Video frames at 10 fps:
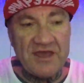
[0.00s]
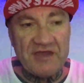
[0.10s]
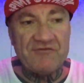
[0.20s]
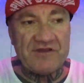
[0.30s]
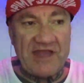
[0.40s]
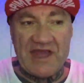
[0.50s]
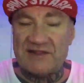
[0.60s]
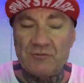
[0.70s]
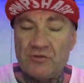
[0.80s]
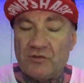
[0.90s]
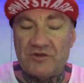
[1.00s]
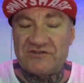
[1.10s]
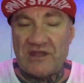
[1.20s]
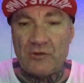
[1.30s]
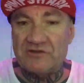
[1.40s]
every animal there was
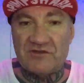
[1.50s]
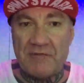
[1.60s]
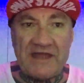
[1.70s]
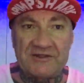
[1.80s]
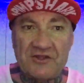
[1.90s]
known to man,